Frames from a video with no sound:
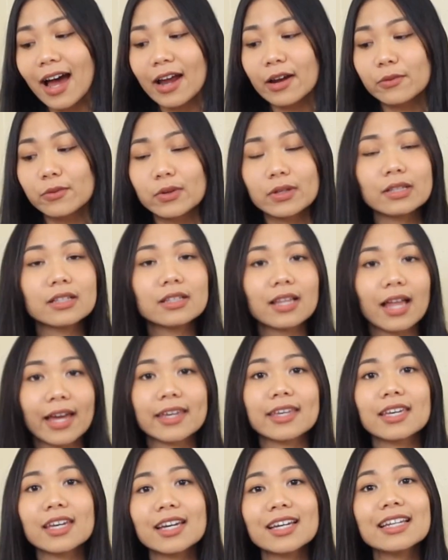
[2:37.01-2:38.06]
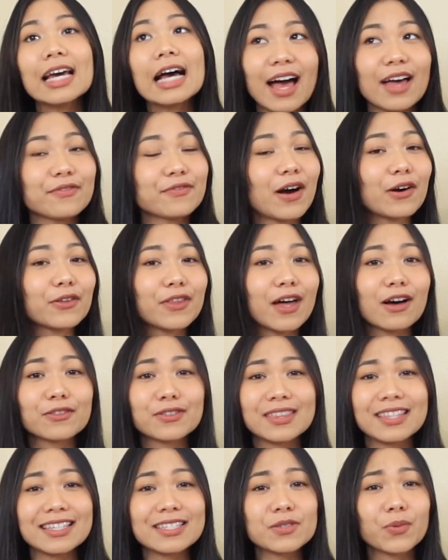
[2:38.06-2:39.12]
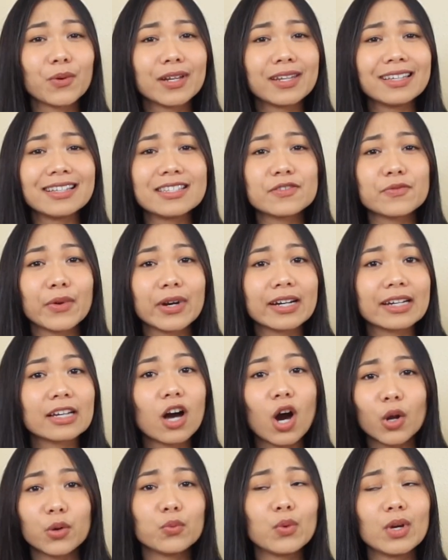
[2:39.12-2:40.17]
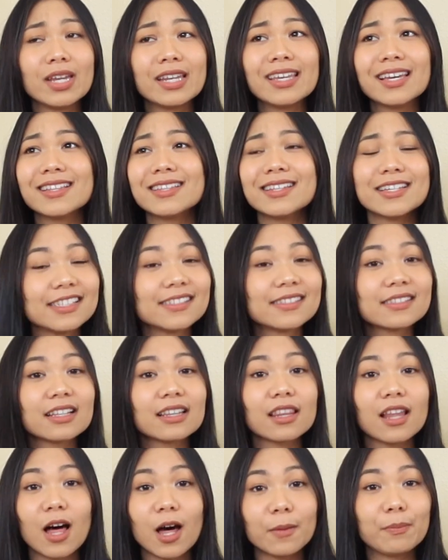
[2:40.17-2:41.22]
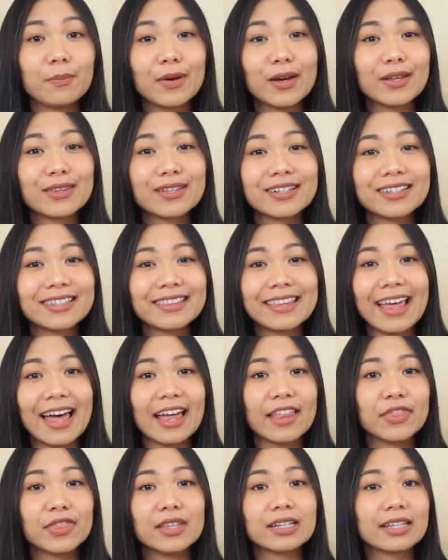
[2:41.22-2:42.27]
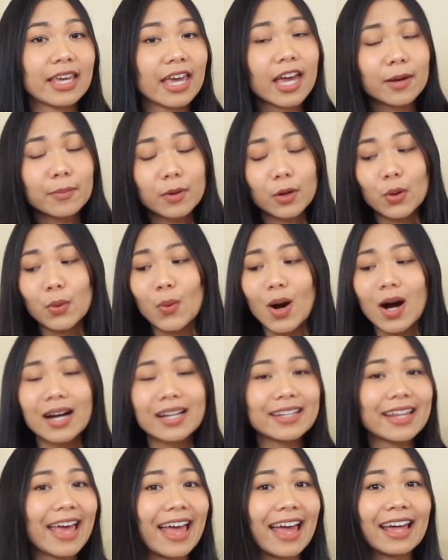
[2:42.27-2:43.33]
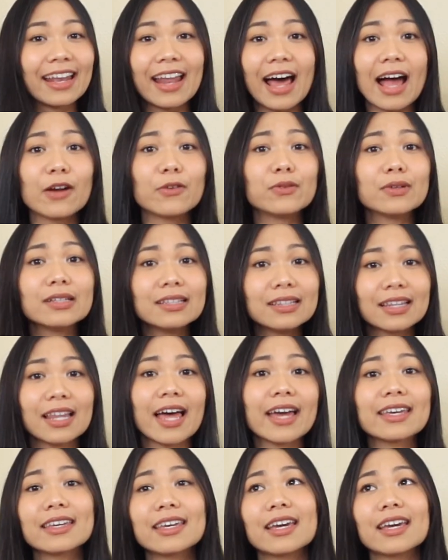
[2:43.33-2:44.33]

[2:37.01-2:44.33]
I really like it. I found out this one is very convenient. It's a lot better than the cable one, and I really like